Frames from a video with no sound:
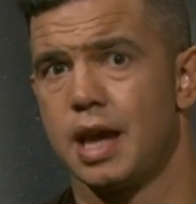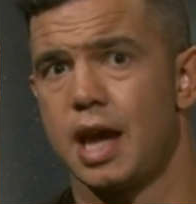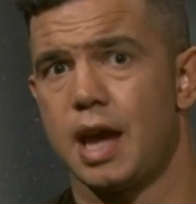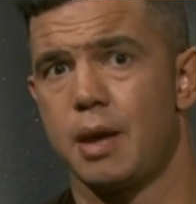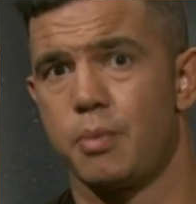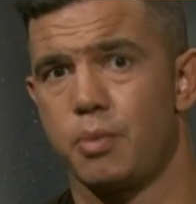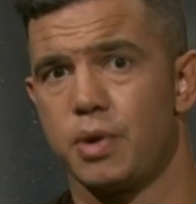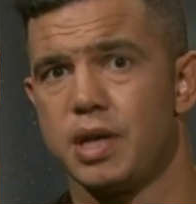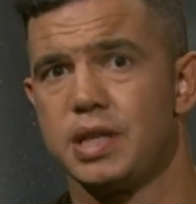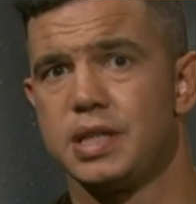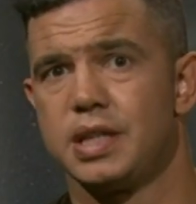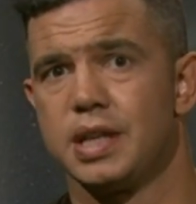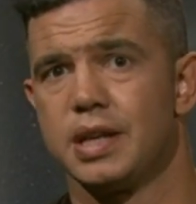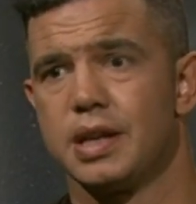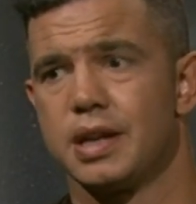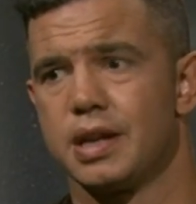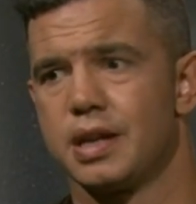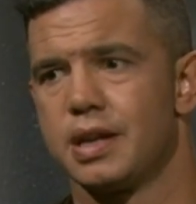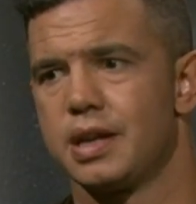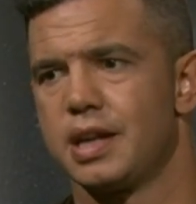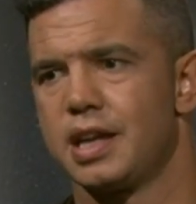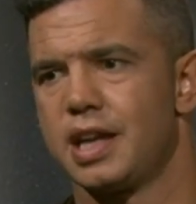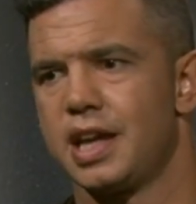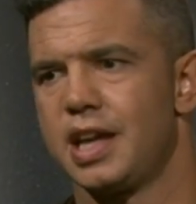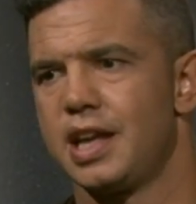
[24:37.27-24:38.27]
And we did
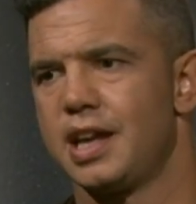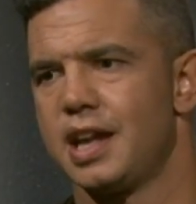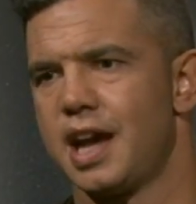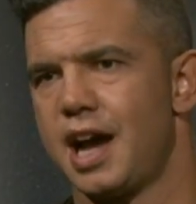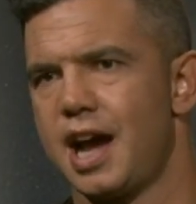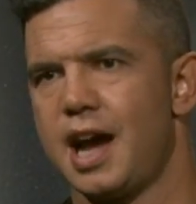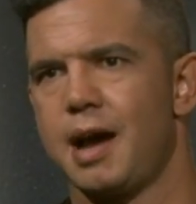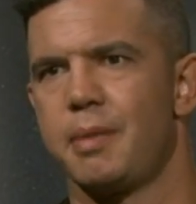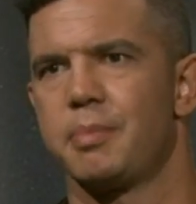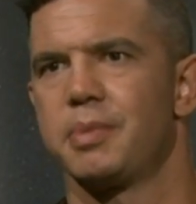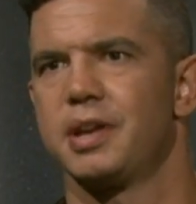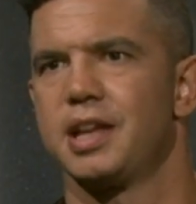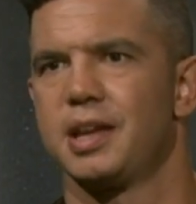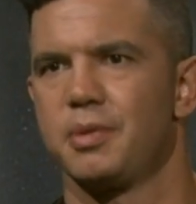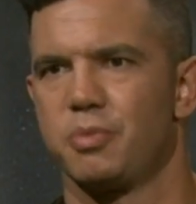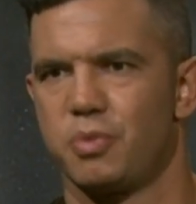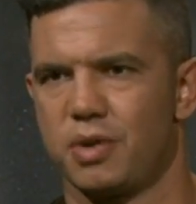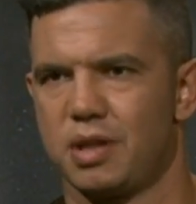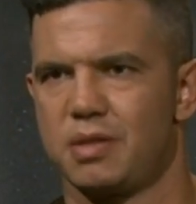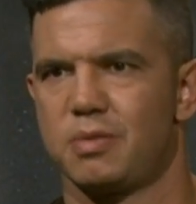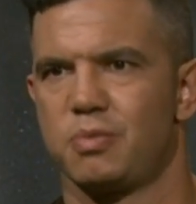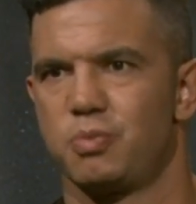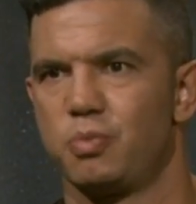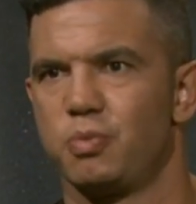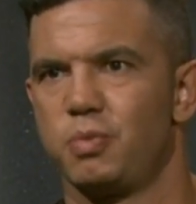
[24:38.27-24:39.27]
it in harmony
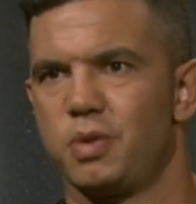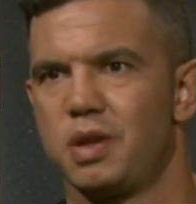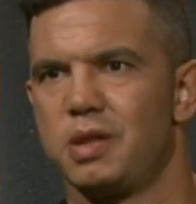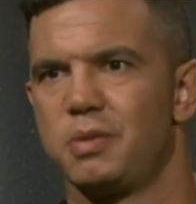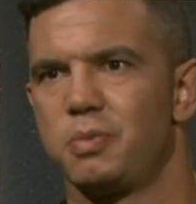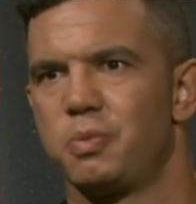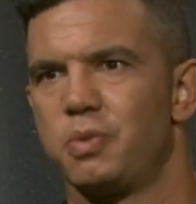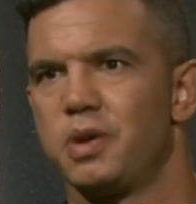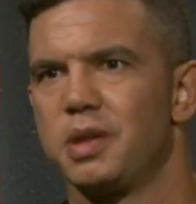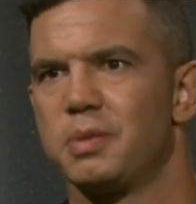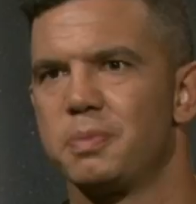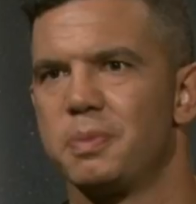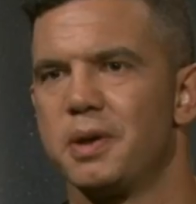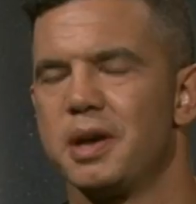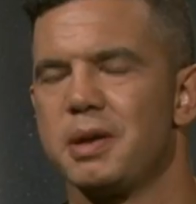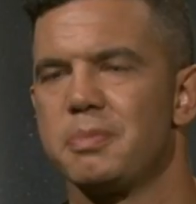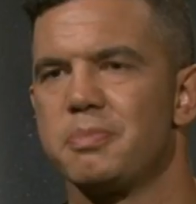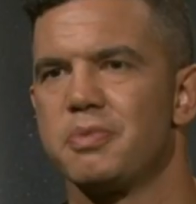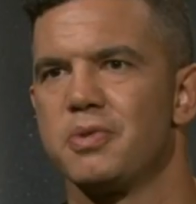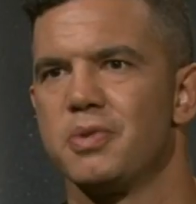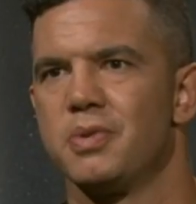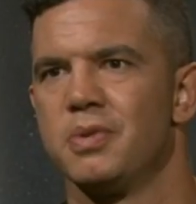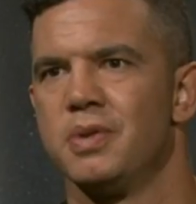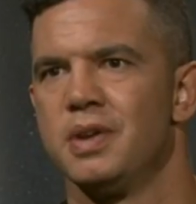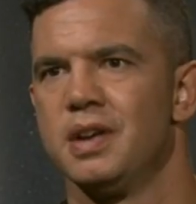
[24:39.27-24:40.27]
with, with, with
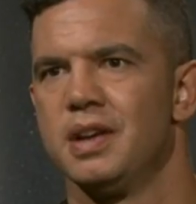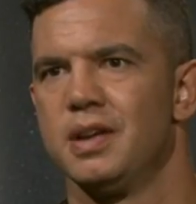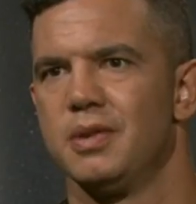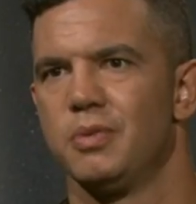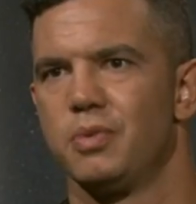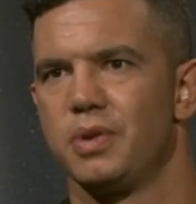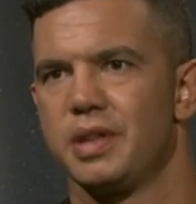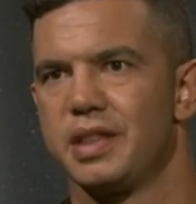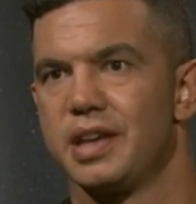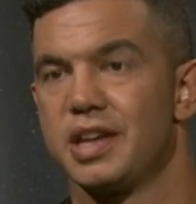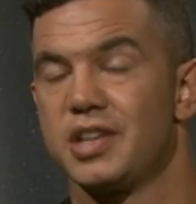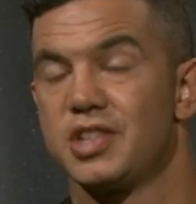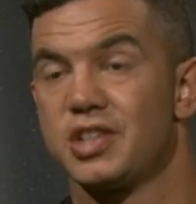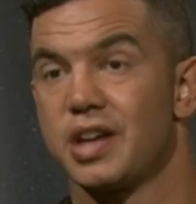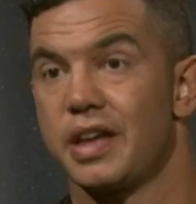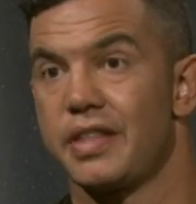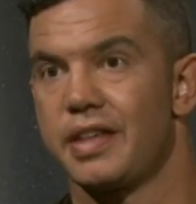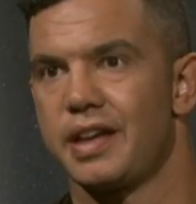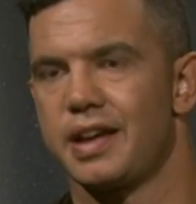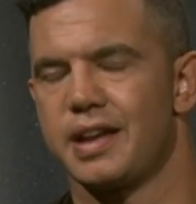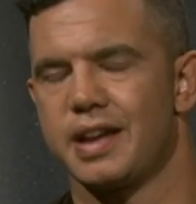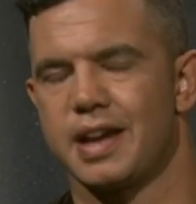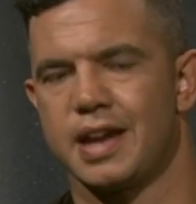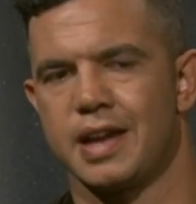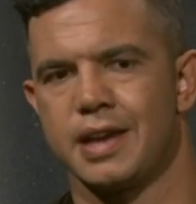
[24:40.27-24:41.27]
people, with each
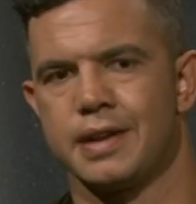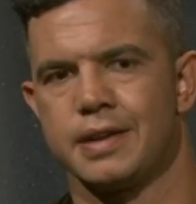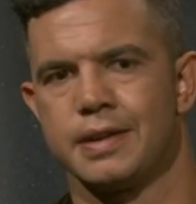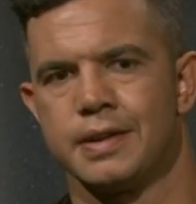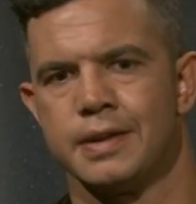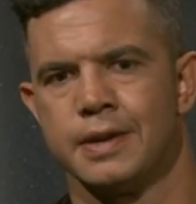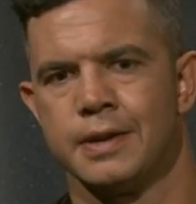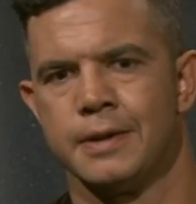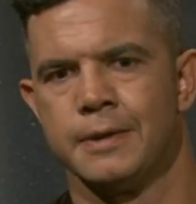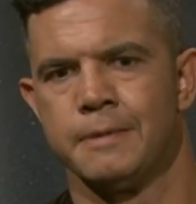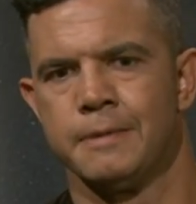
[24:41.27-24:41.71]
other. And